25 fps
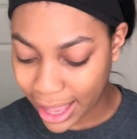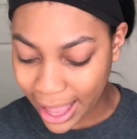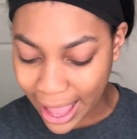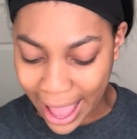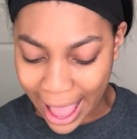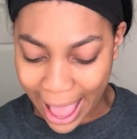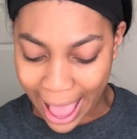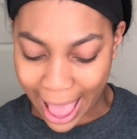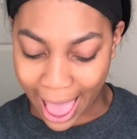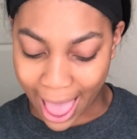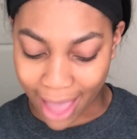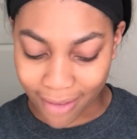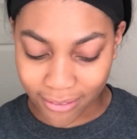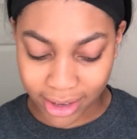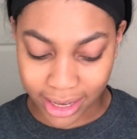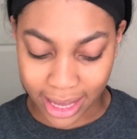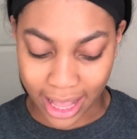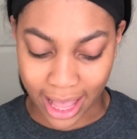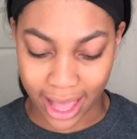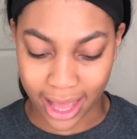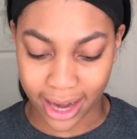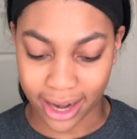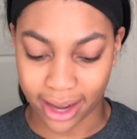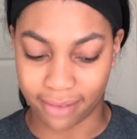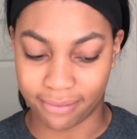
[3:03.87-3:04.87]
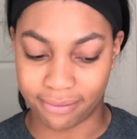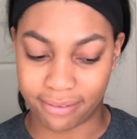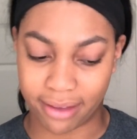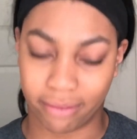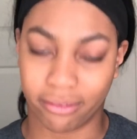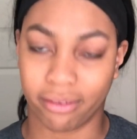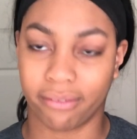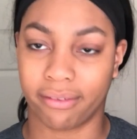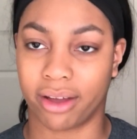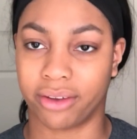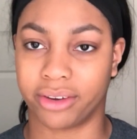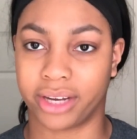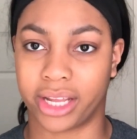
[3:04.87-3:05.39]
I haven't had a favorite
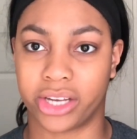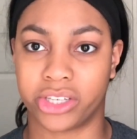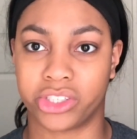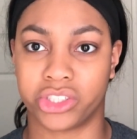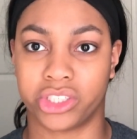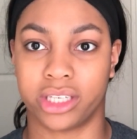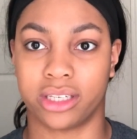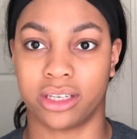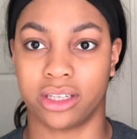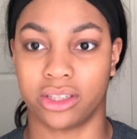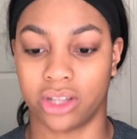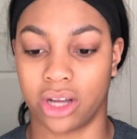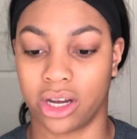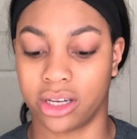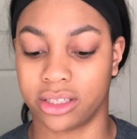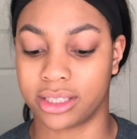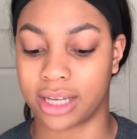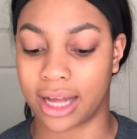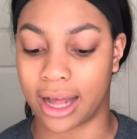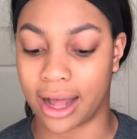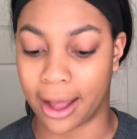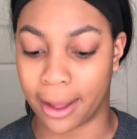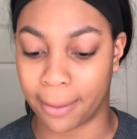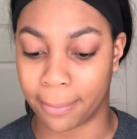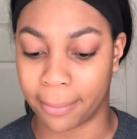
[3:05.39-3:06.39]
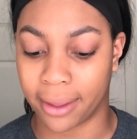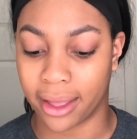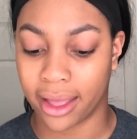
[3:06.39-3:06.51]
foundation in a long time,